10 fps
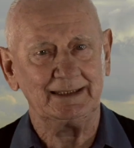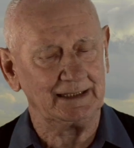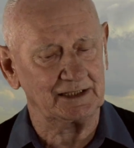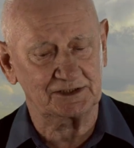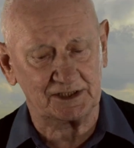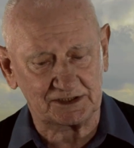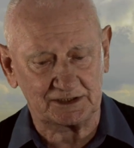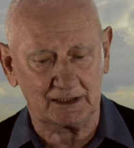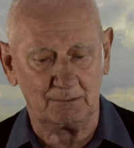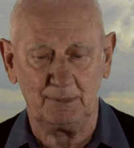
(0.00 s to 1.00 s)

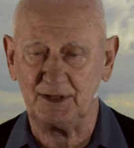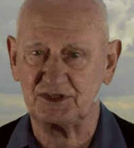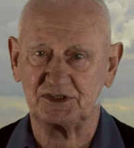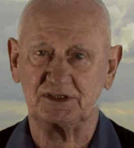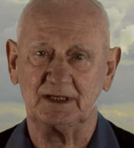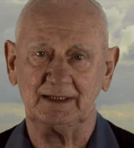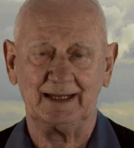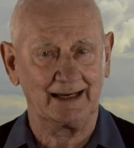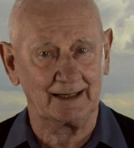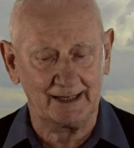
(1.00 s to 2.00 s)
existing myths and